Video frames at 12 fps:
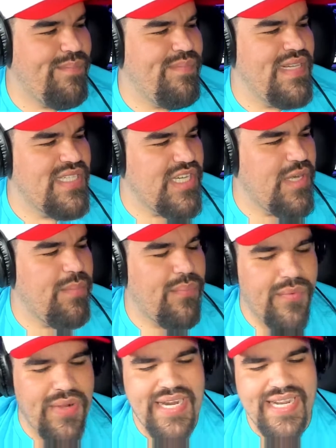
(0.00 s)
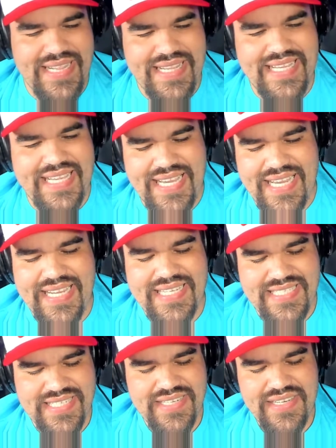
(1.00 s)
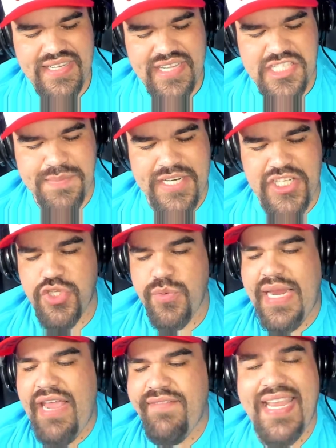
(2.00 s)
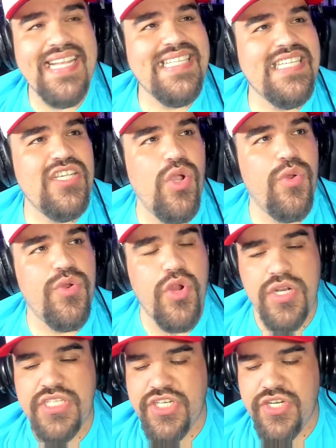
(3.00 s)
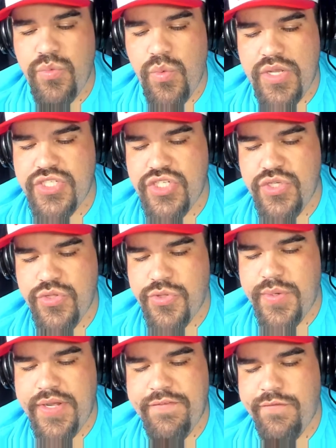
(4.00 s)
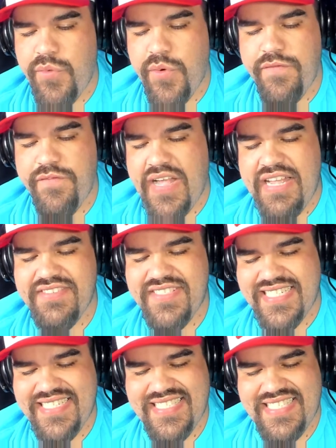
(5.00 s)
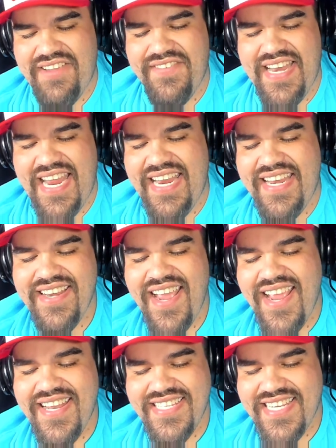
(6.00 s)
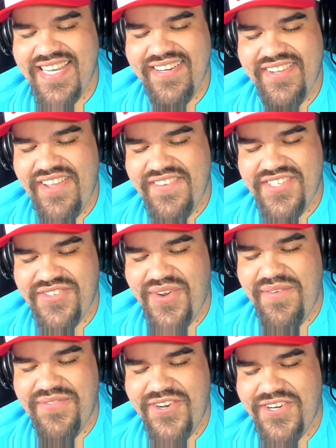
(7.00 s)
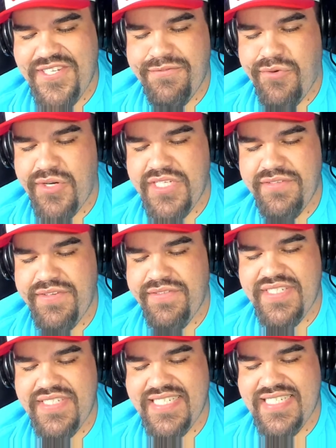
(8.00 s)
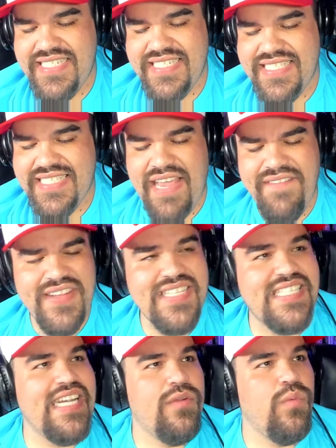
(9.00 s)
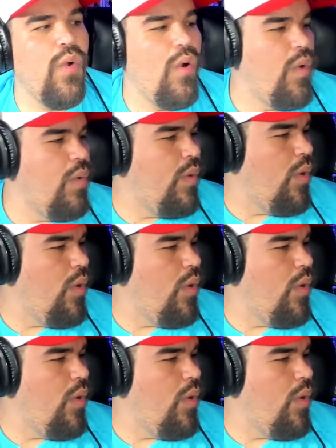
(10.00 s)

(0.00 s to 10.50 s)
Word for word: it's gonna bring in the heat. Let's make sure we have eighteen code cards here. one, two, three, four, five, six, seven, eight, nine, twelve, thirteen, fourteen, fifteen, sixteen, seventeen. Whoa, whoa, whoa,